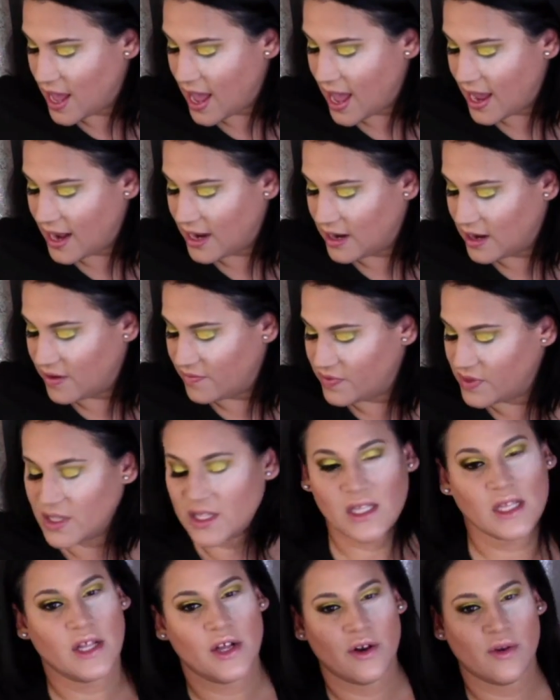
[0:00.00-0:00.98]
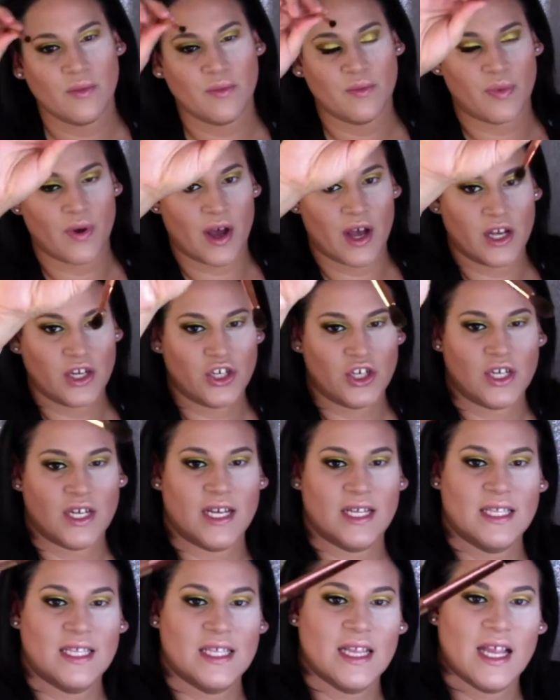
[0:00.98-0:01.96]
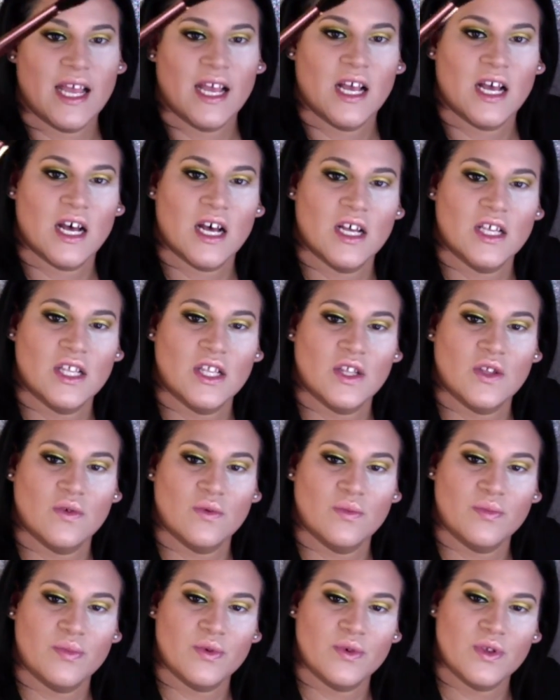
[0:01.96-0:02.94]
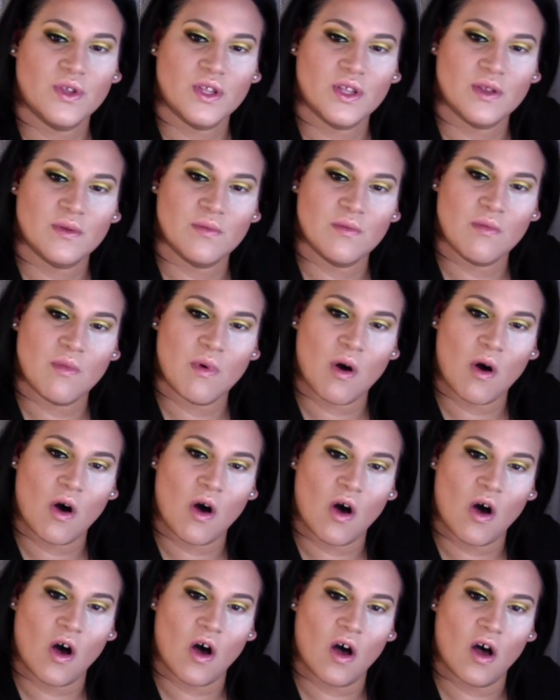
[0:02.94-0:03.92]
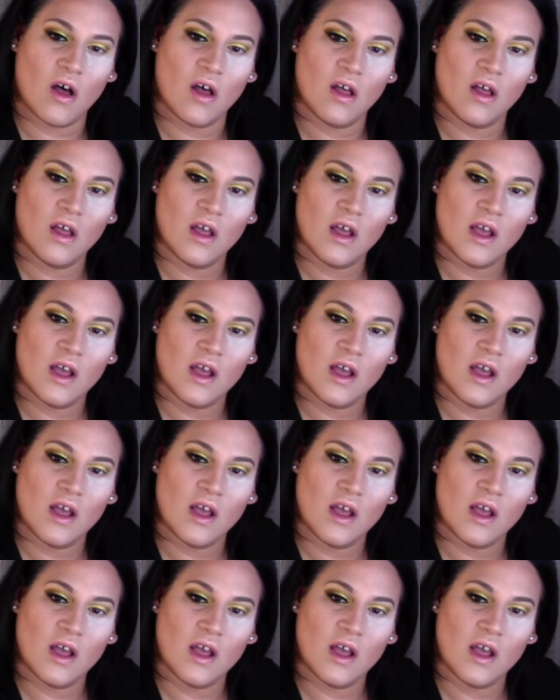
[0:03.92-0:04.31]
I love this little brush. It's like a super small,